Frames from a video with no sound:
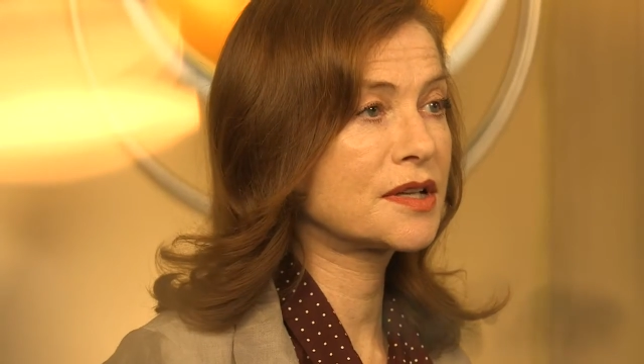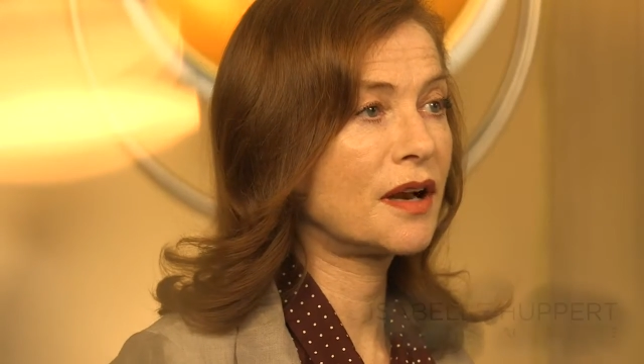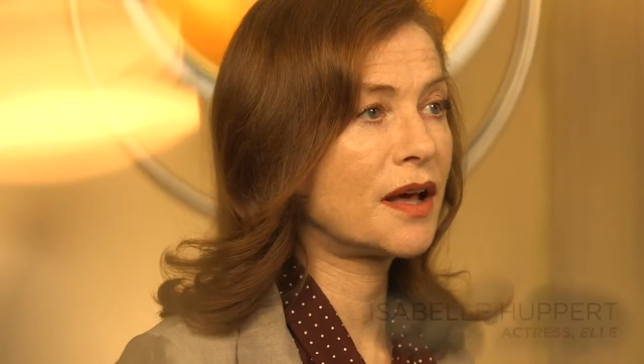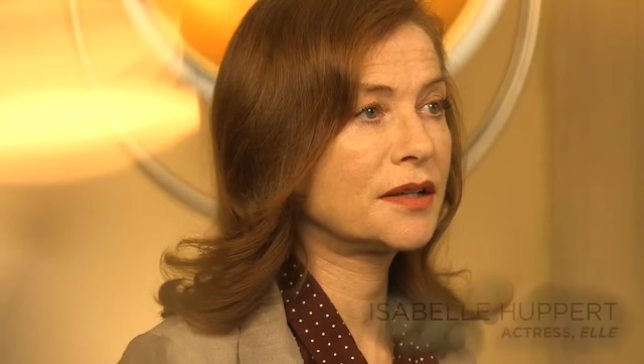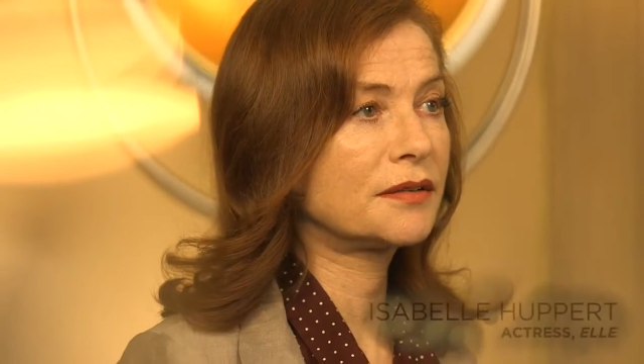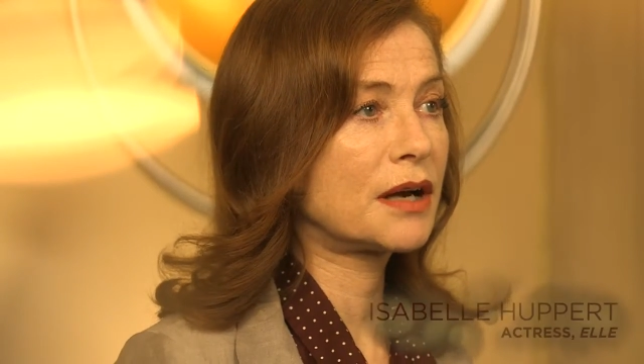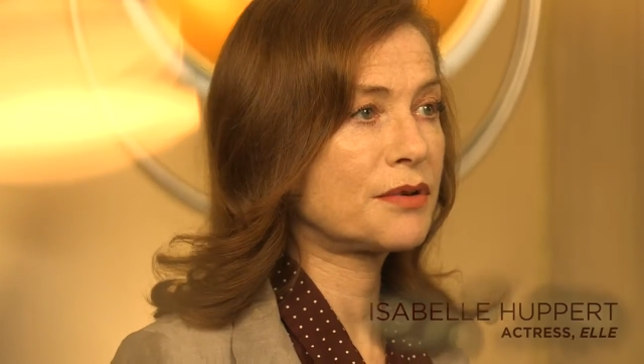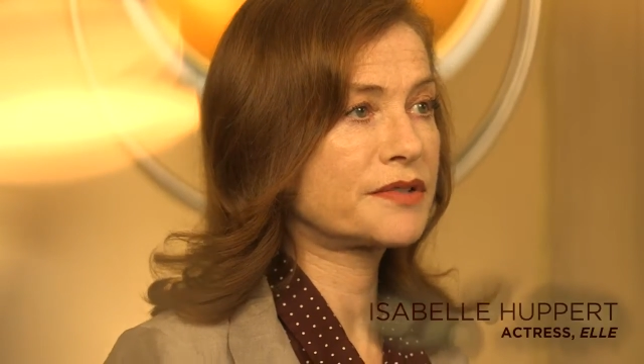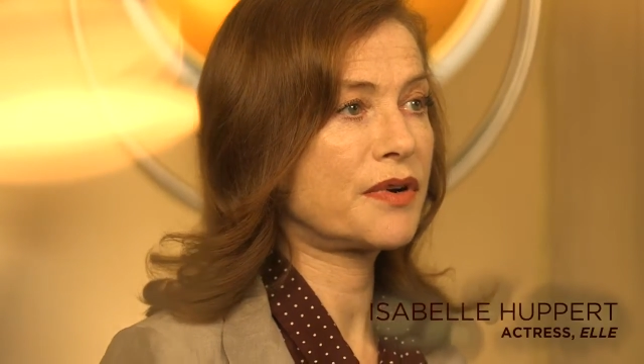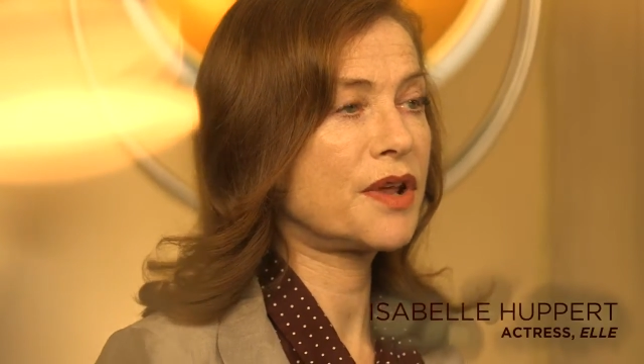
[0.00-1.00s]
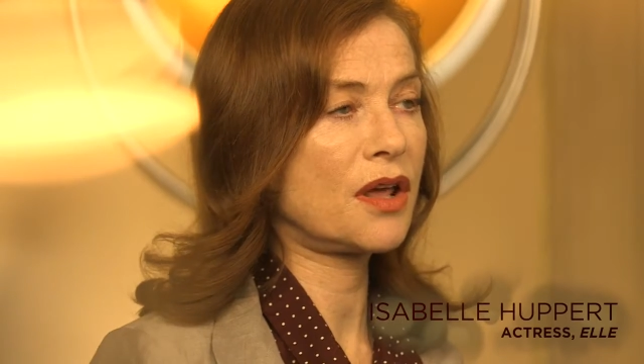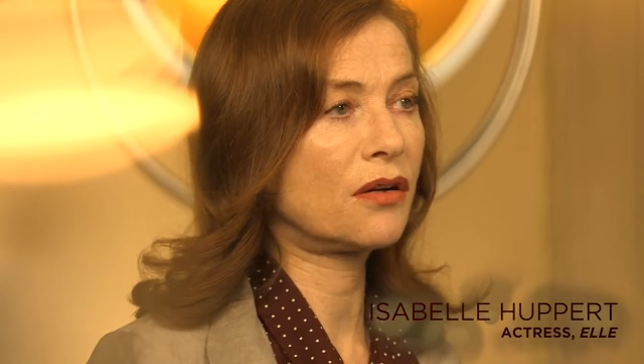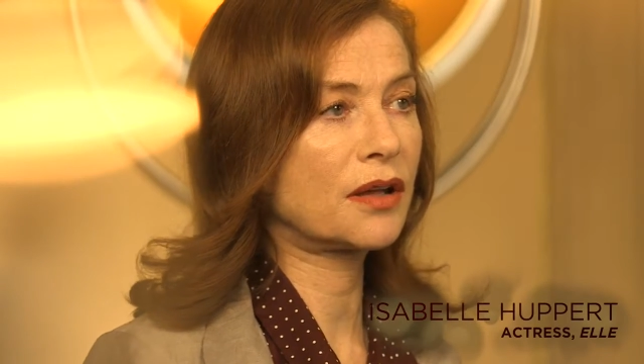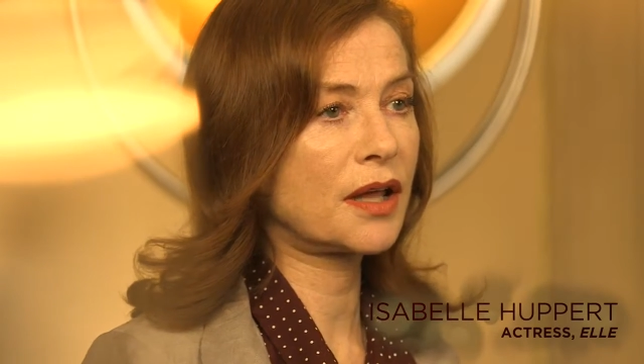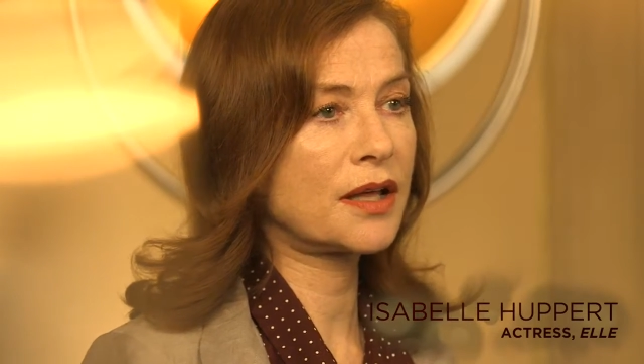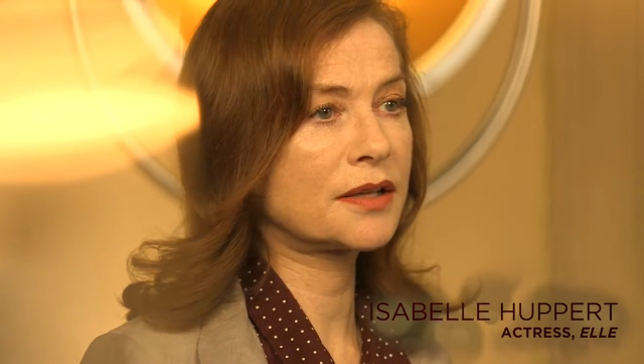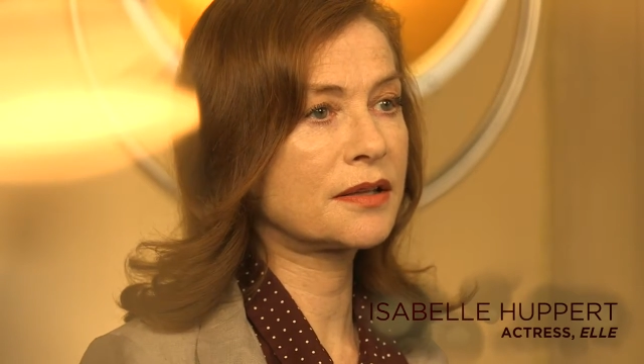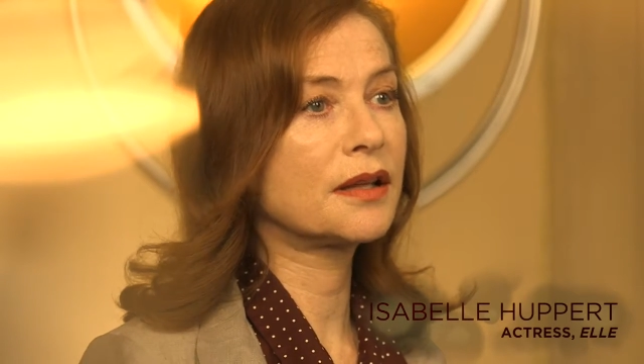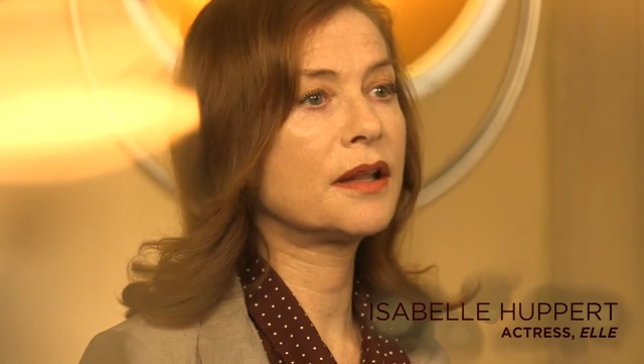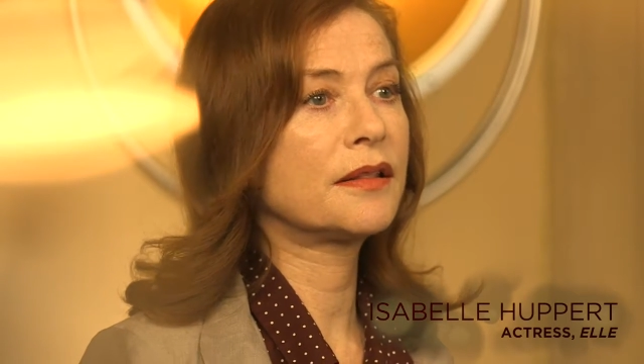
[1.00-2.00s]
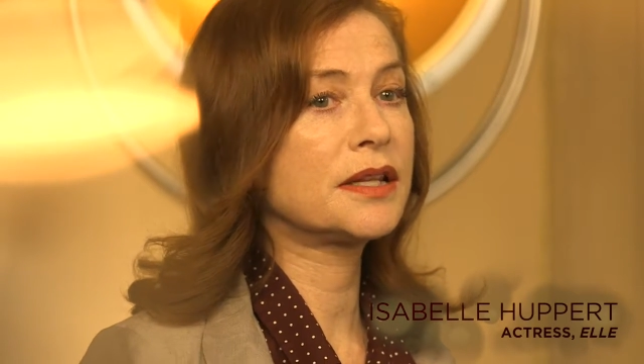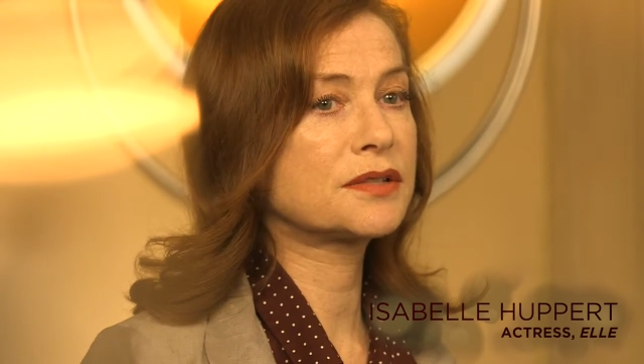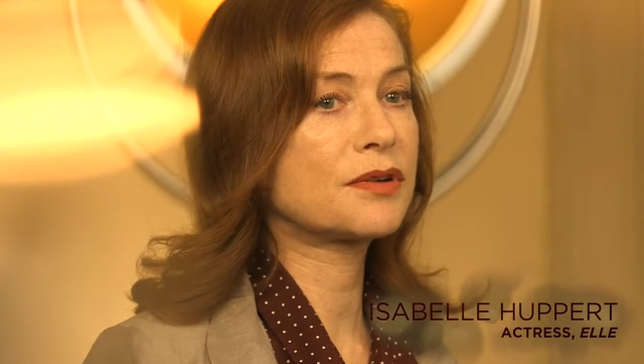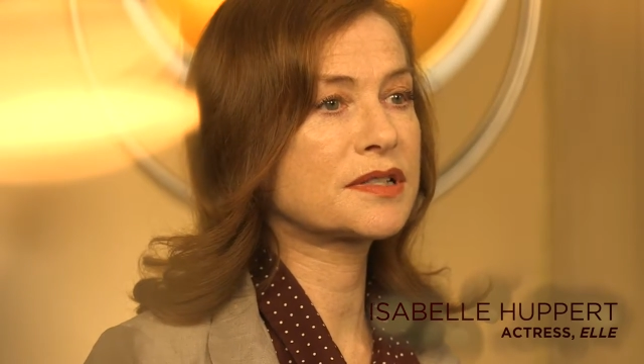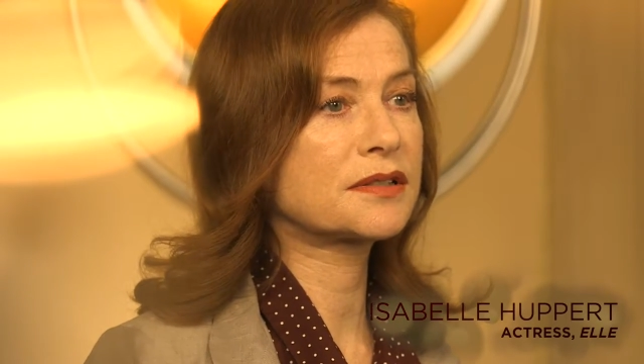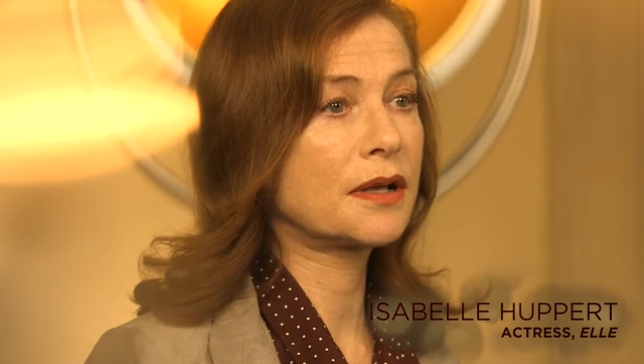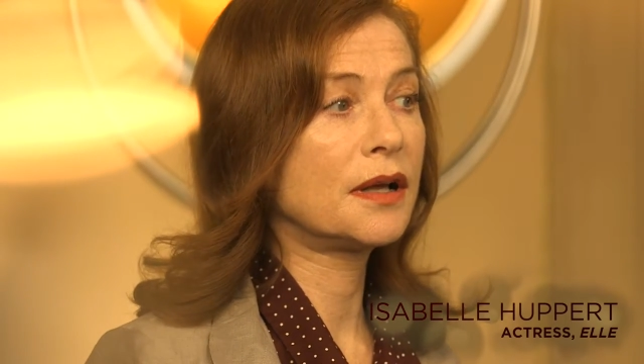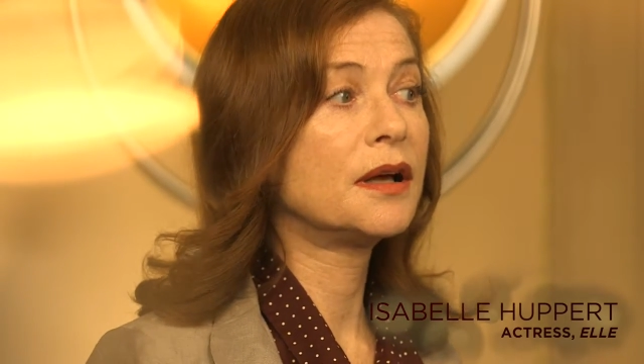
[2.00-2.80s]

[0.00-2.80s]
Delight, I was very young and this was